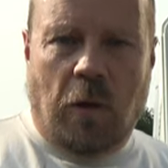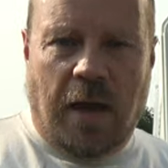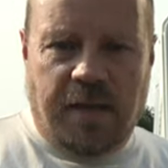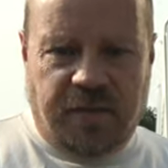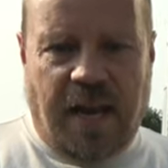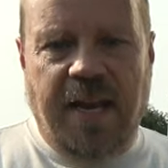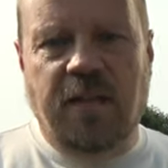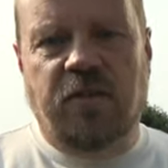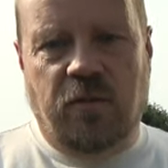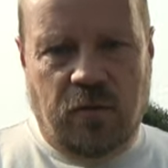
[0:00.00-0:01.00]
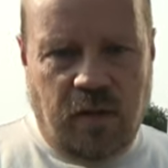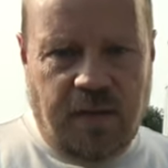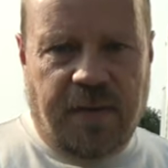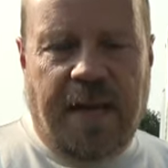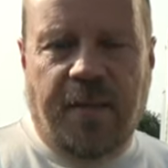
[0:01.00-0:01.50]
I decided to
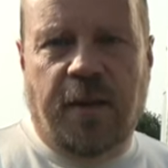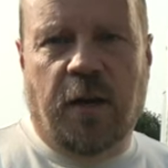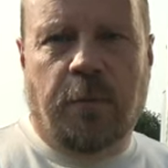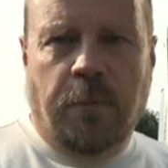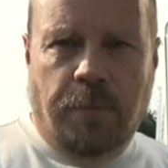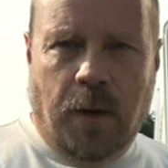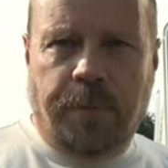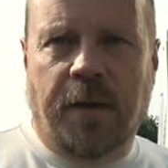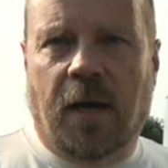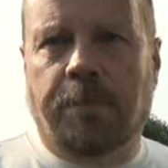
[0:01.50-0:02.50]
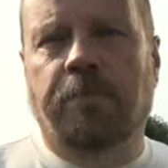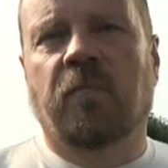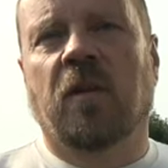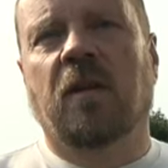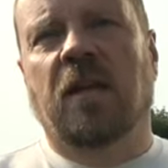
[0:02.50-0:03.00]
leave it on there, pump it up,
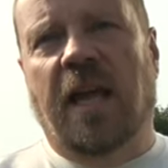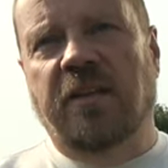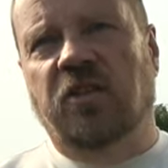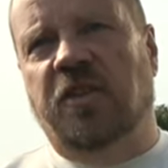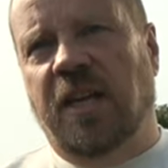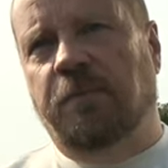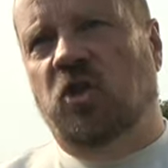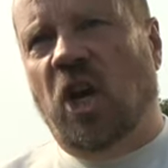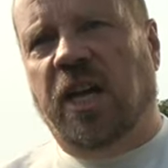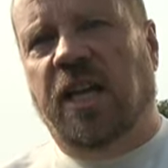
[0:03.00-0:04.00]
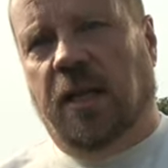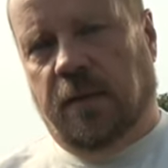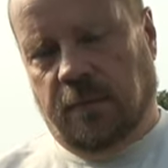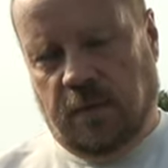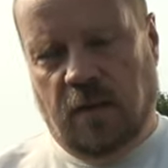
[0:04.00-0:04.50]
and just keep checking it.
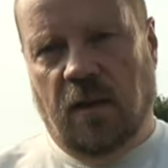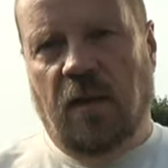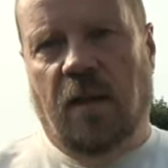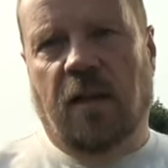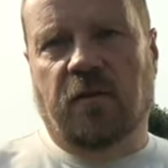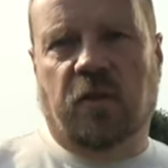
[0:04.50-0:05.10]
And